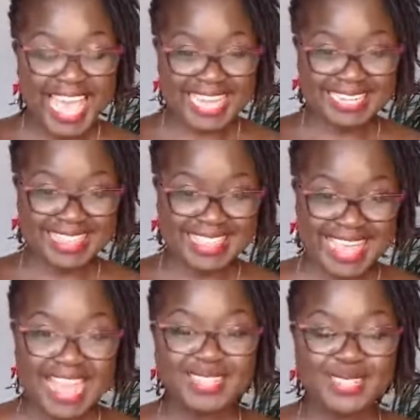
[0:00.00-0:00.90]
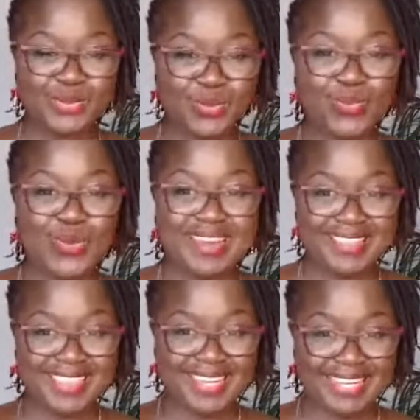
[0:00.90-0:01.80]
And that's
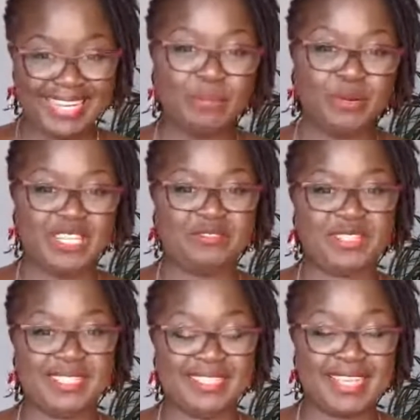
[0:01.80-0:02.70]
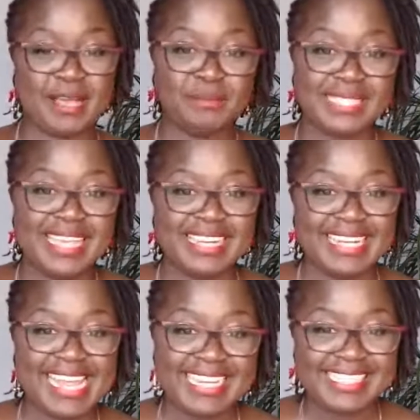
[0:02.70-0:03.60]
where the labor deficit comes in.
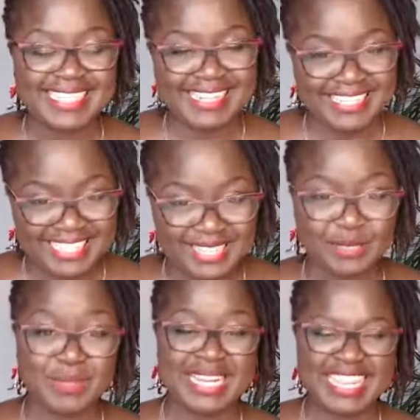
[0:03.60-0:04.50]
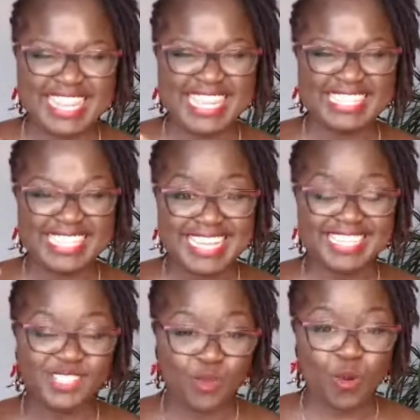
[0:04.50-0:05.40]
Ladies and gentlemen, this
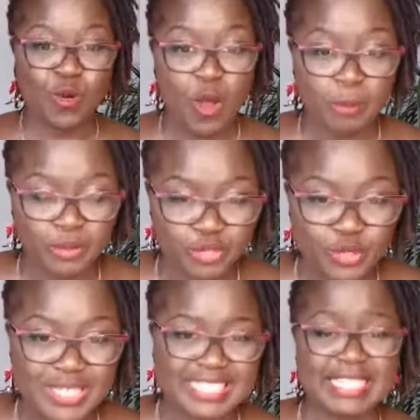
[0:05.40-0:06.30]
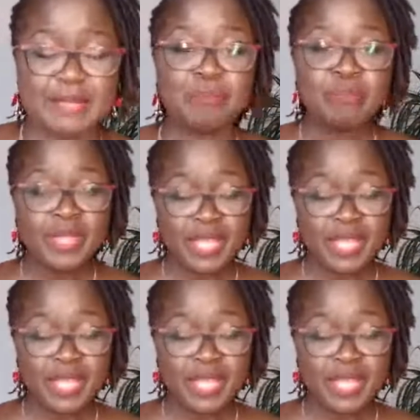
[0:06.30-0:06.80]
is your opportunity.